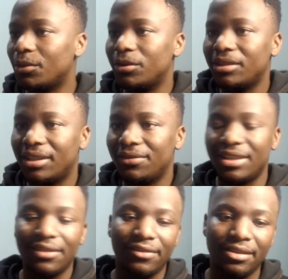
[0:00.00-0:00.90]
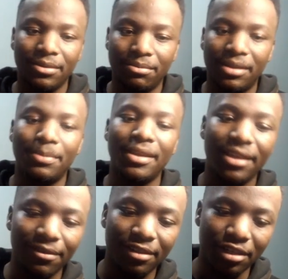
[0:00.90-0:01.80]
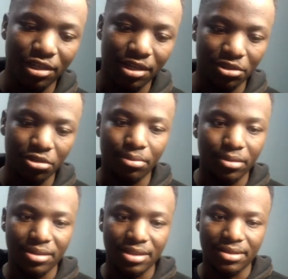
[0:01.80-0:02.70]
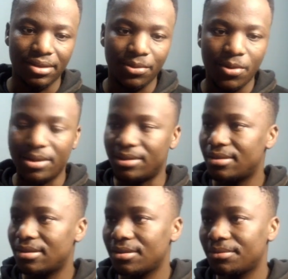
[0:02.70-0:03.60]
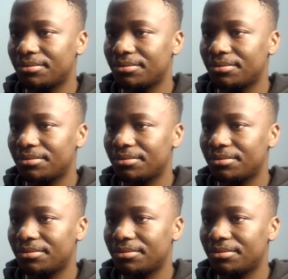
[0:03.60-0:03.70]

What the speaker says: They won't even be given a chance to process the request.